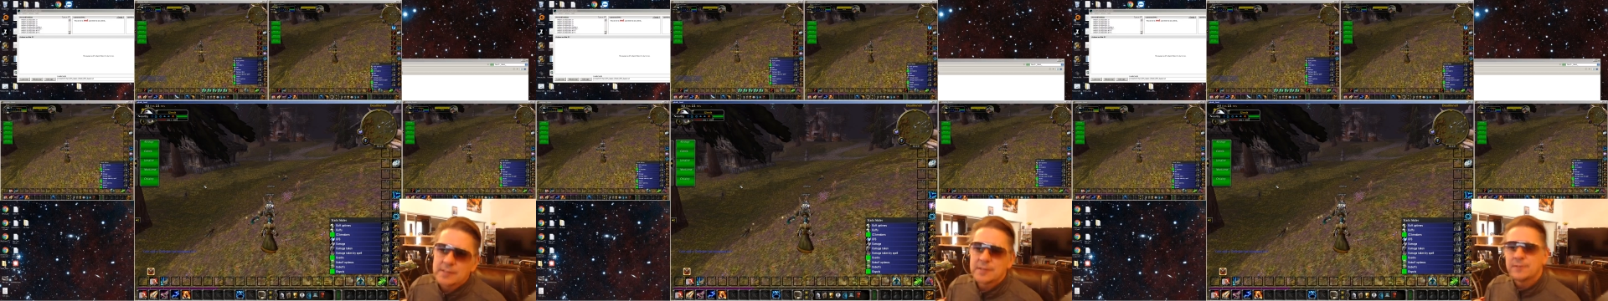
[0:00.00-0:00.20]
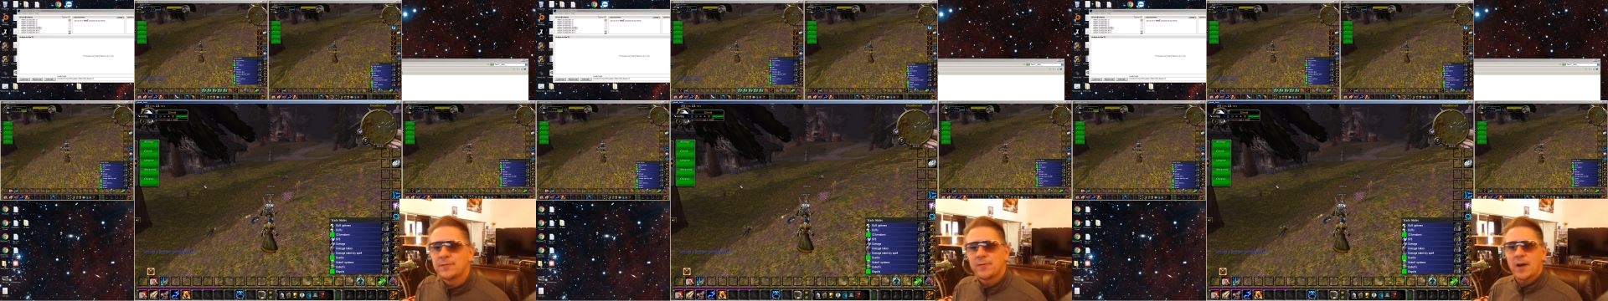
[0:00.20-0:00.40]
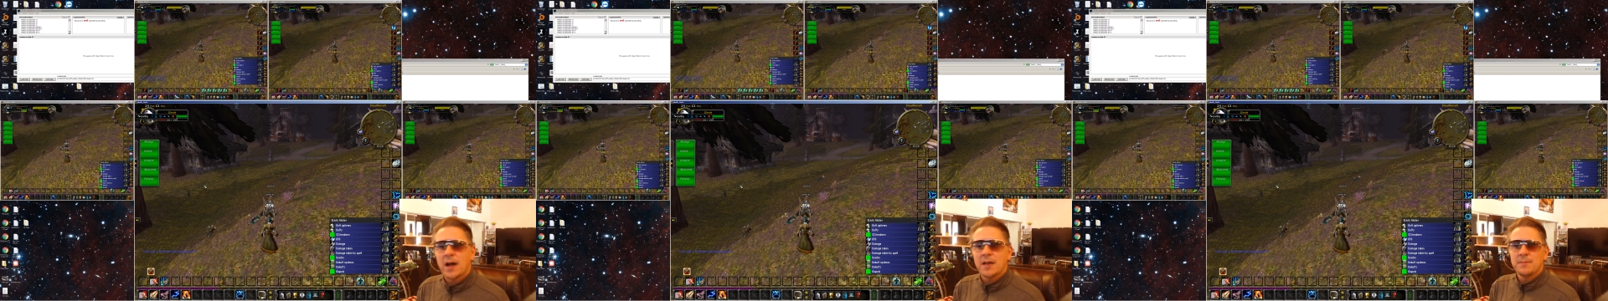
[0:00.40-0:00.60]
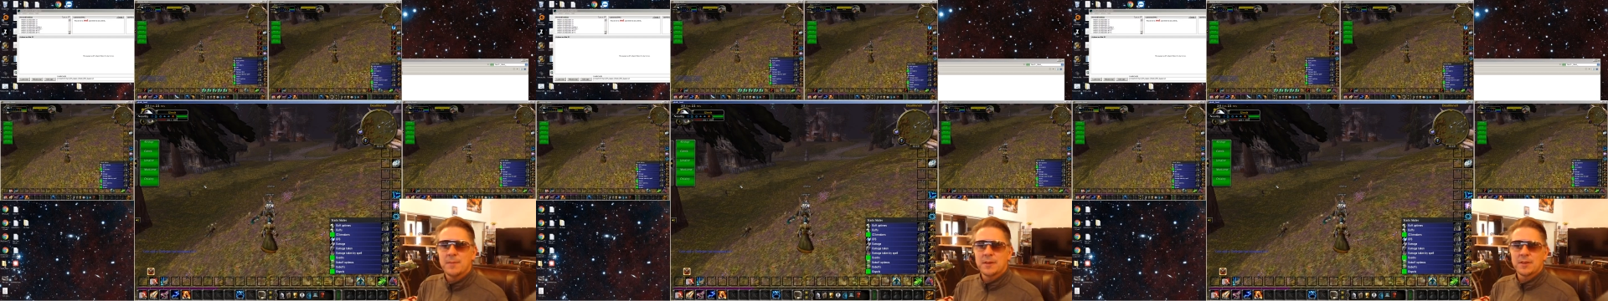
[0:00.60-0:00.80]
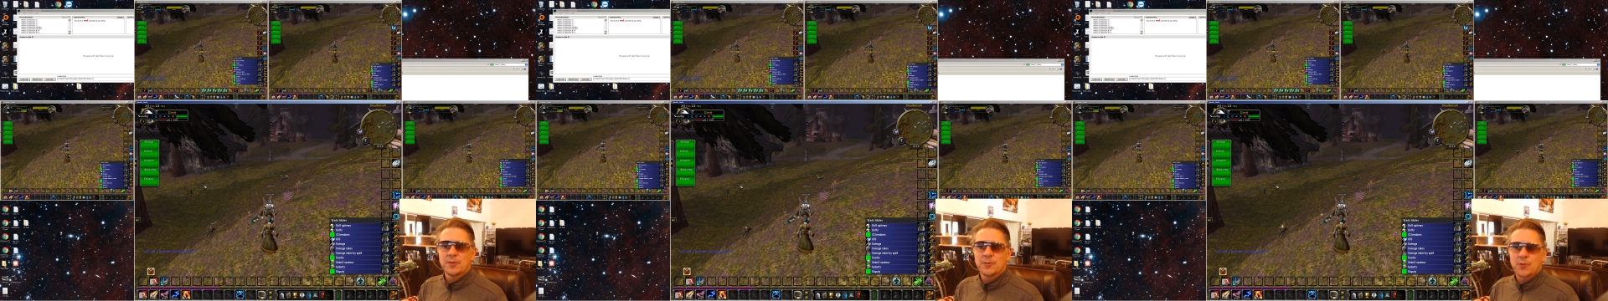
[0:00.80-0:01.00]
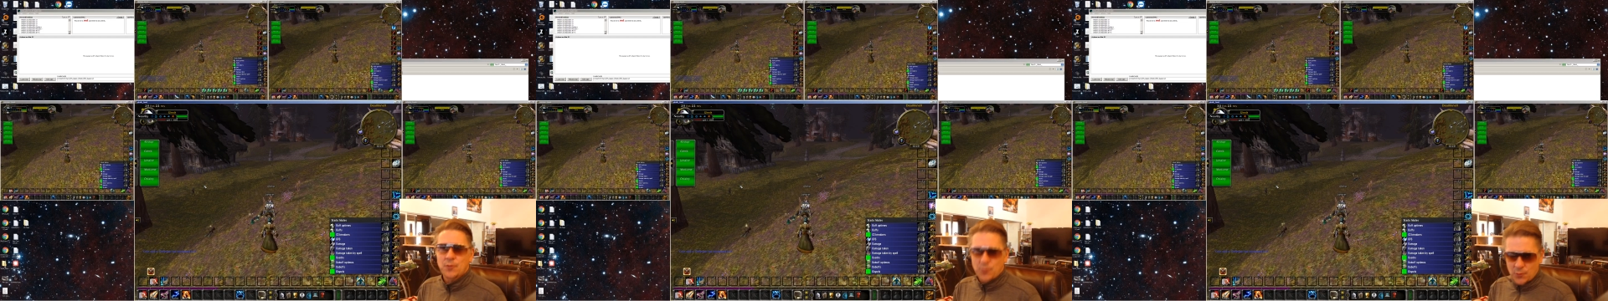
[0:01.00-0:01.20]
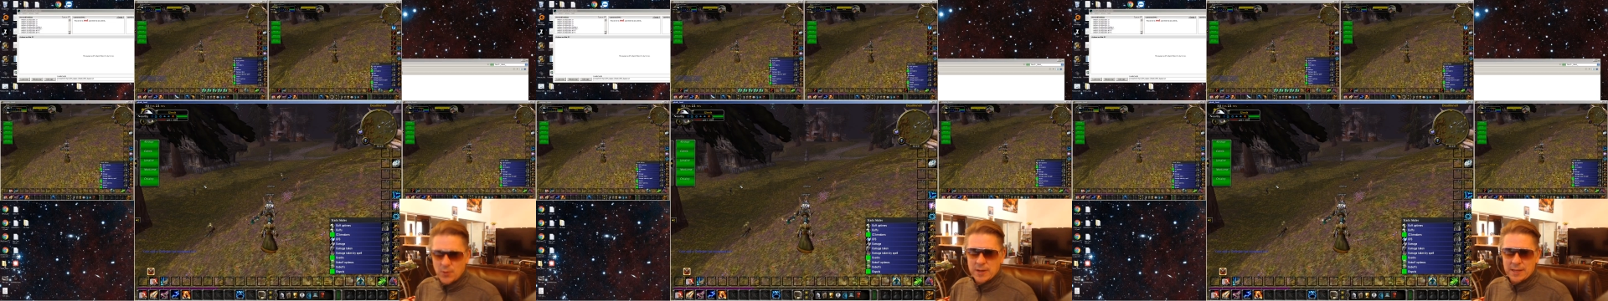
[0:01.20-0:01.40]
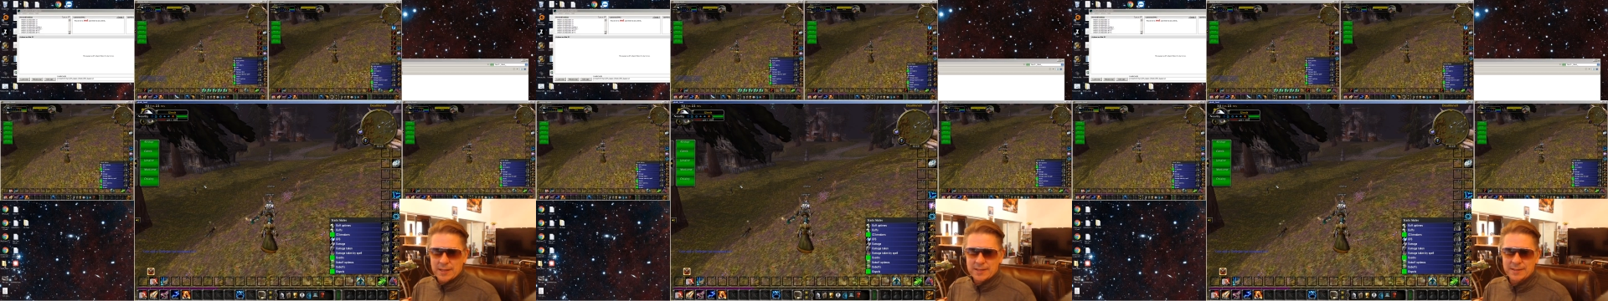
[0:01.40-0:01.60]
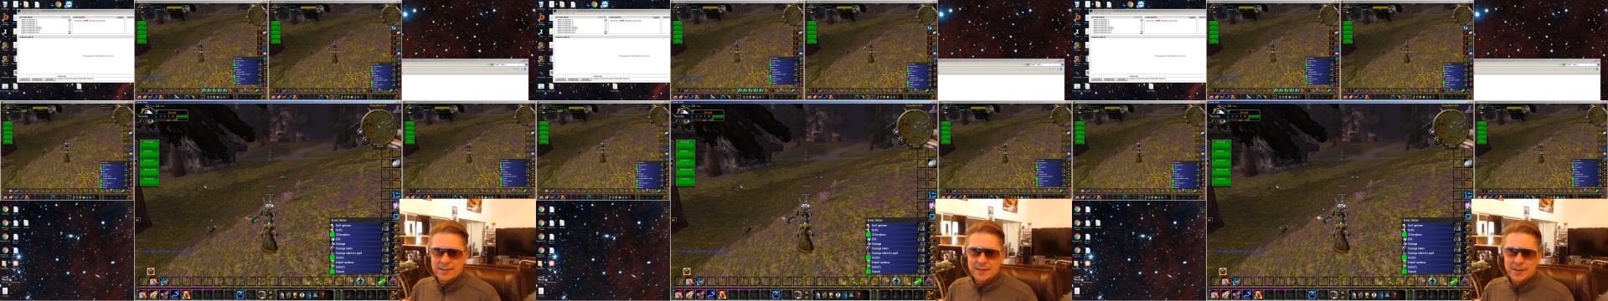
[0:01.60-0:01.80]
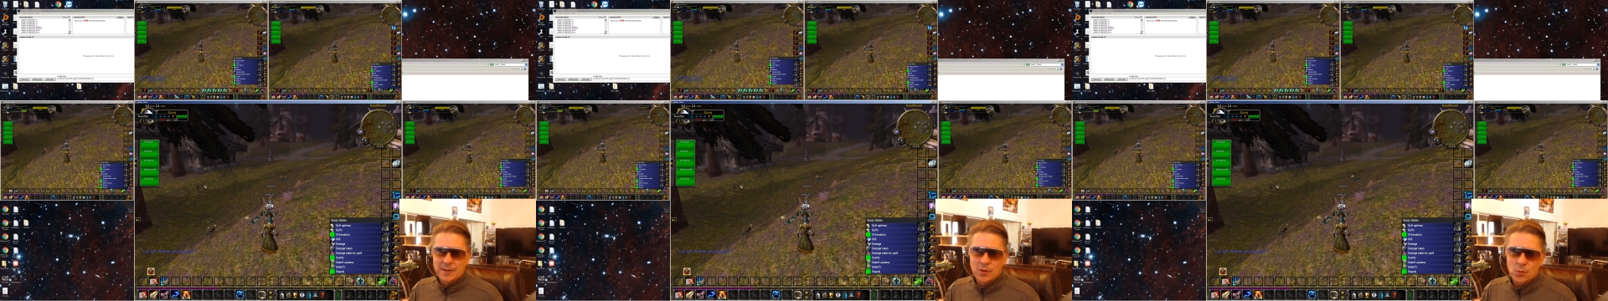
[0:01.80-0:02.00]
in 5 minutes for free
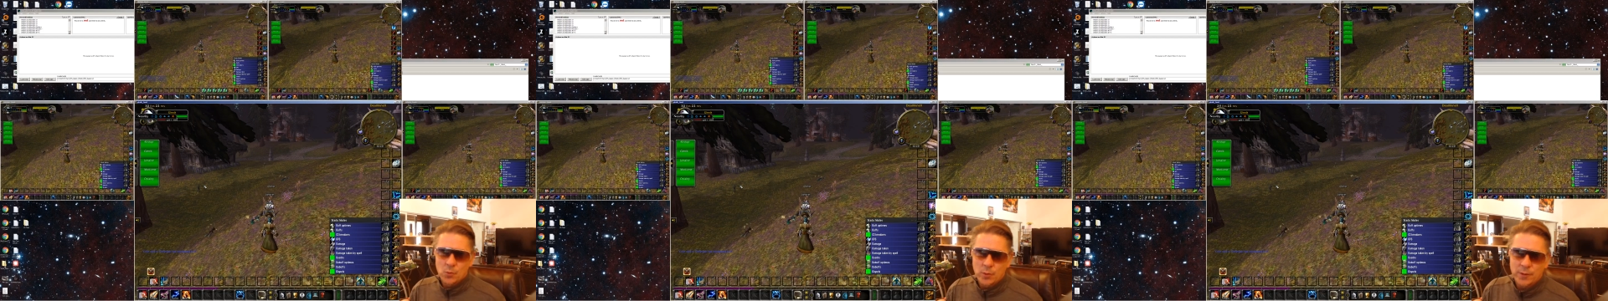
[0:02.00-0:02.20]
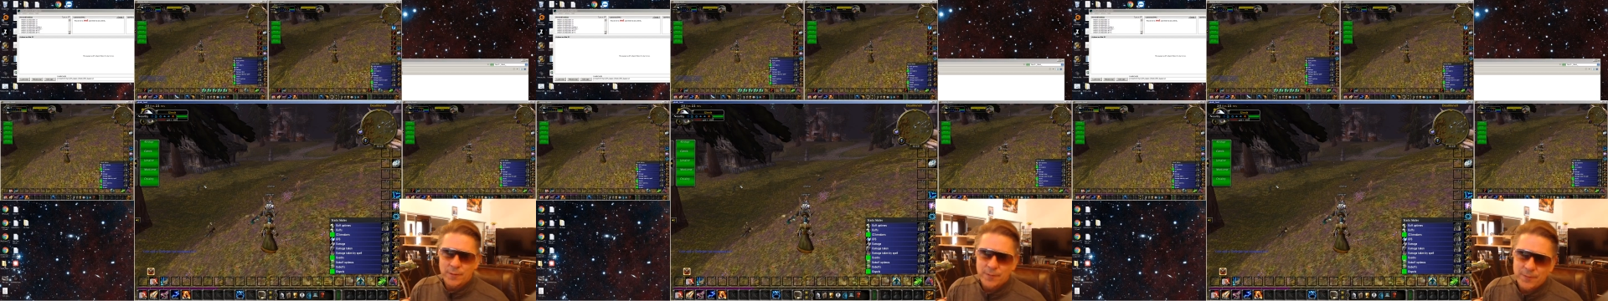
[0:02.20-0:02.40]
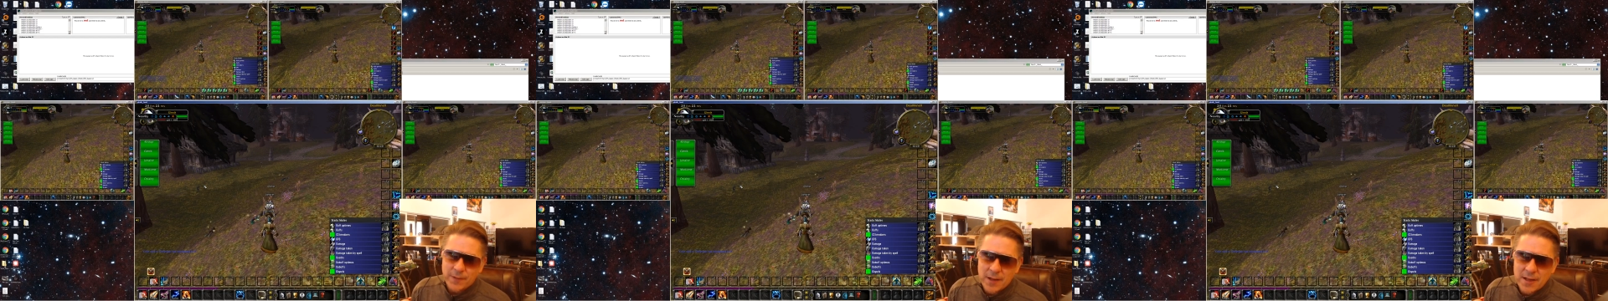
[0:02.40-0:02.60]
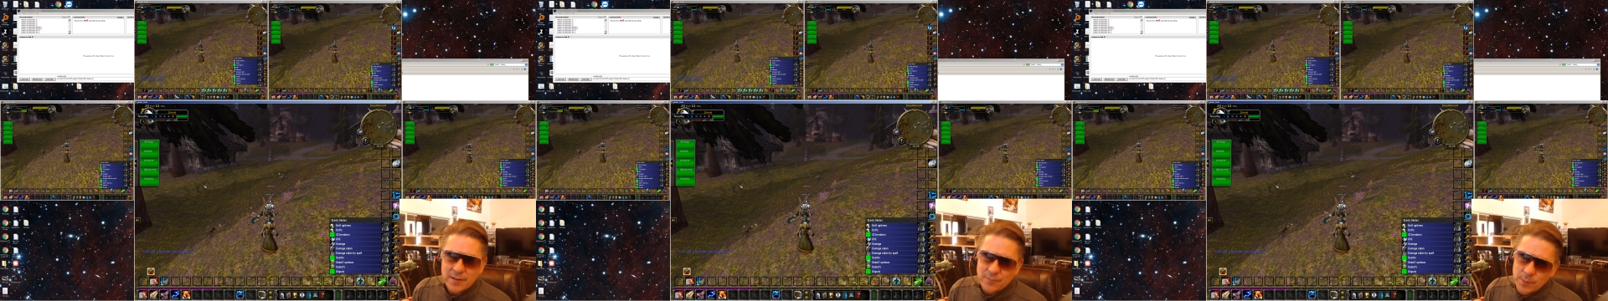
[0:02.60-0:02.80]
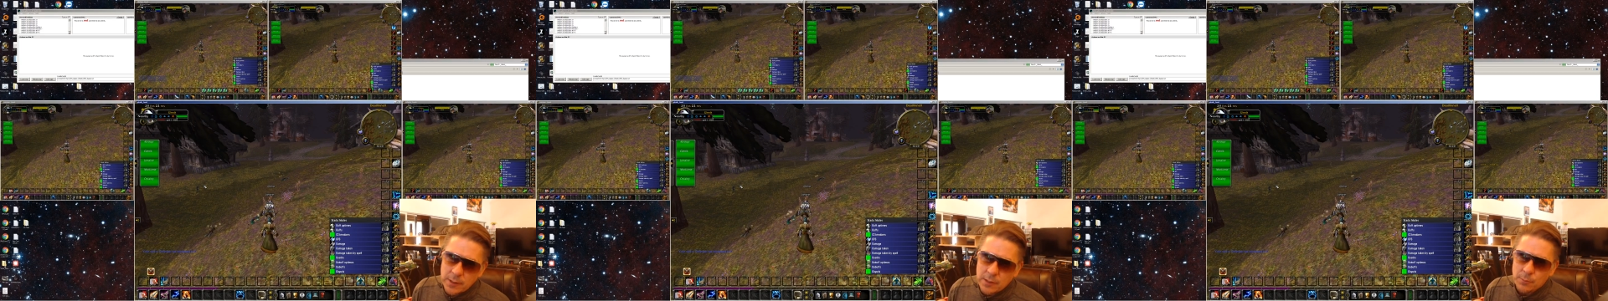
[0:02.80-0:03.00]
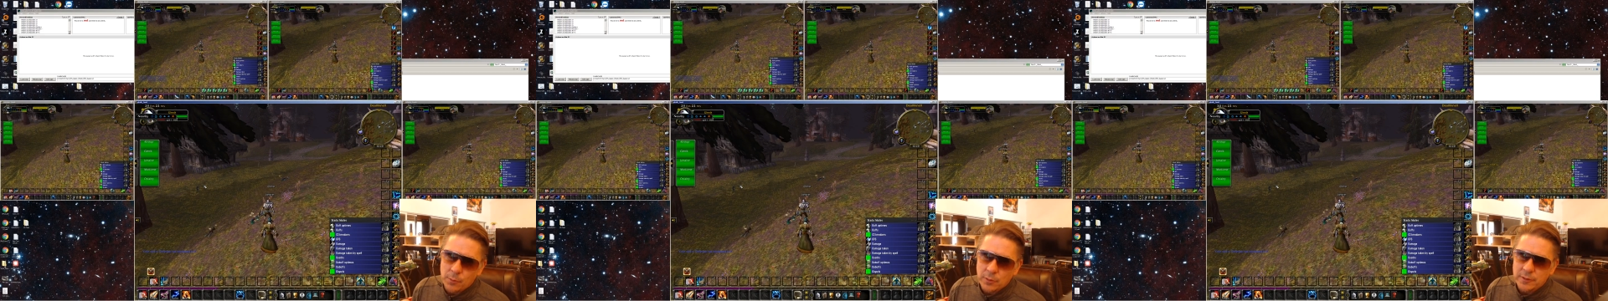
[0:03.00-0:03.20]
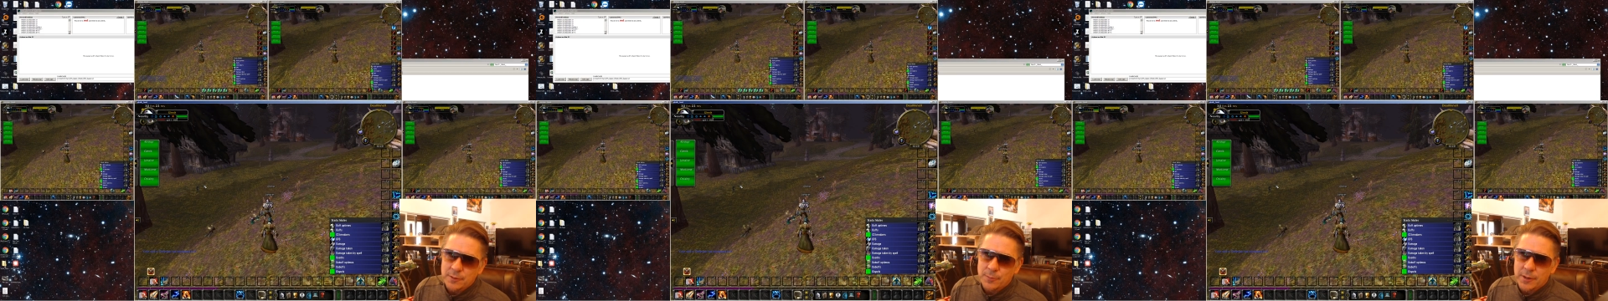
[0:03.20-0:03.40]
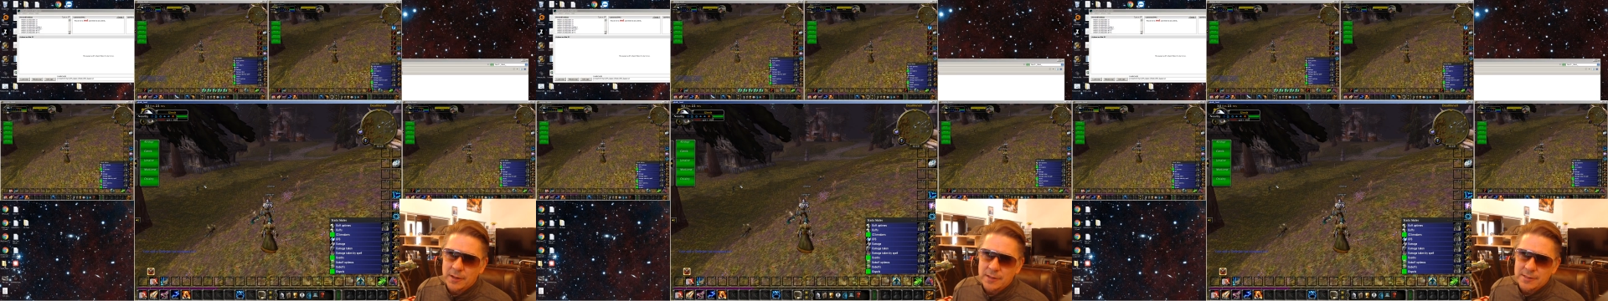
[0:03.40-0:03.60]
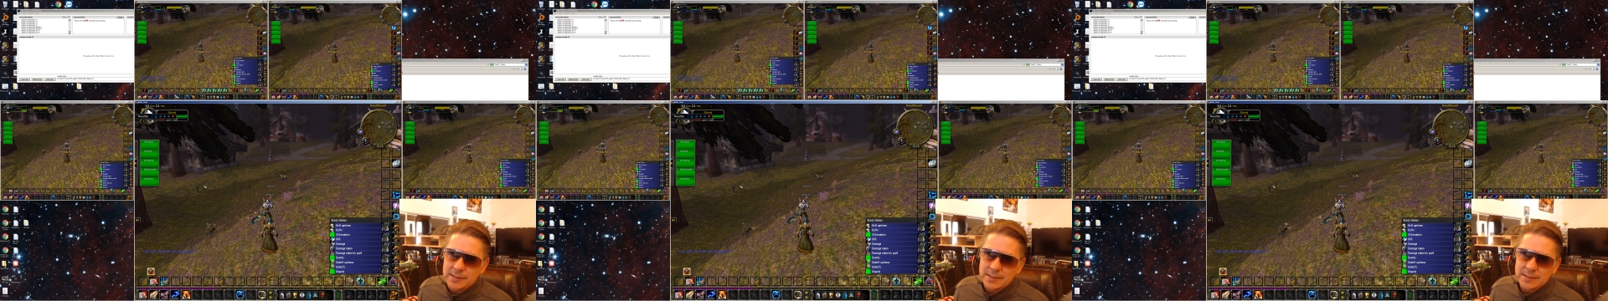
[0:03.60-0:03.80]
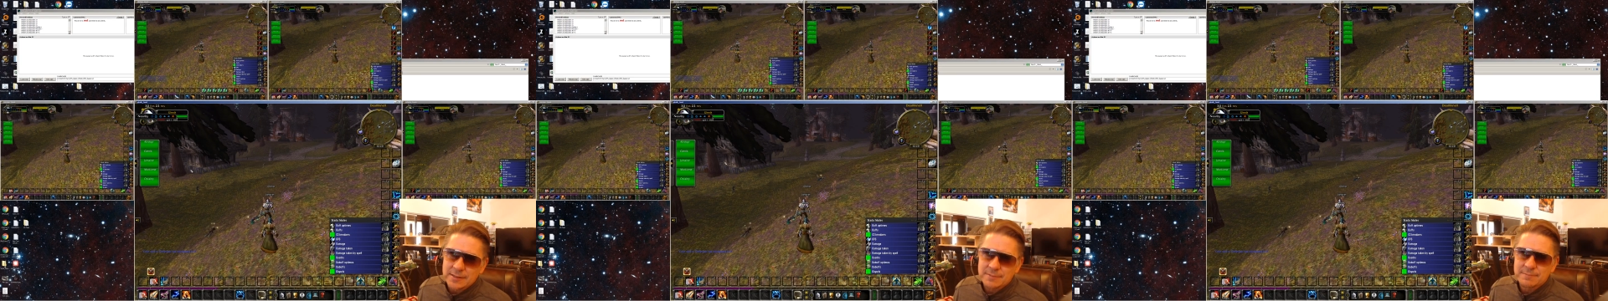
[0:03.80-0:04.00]
with 5-minute multiboxing.